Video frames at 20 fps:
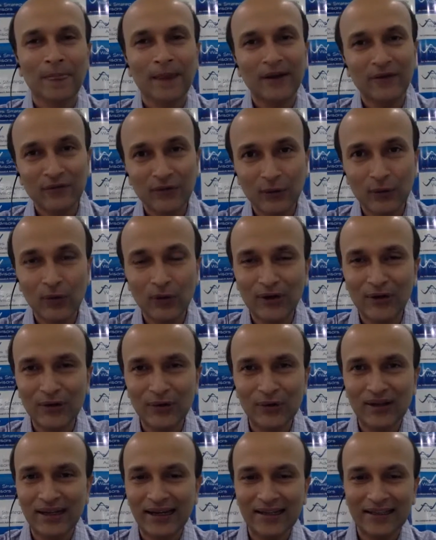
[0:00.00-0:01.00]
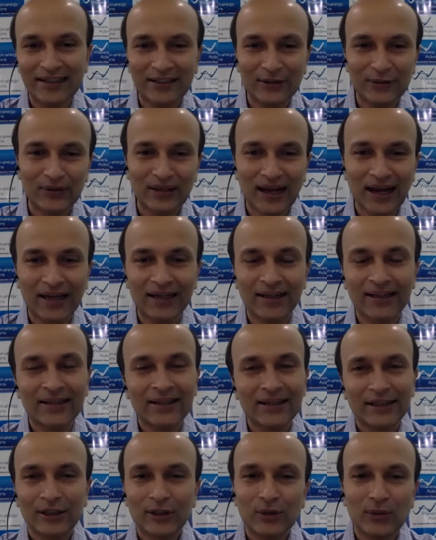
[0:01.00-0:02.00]
If you want to get into that,
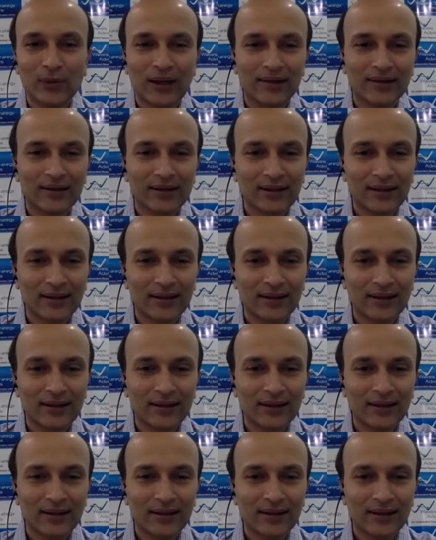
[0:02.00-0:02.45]
you are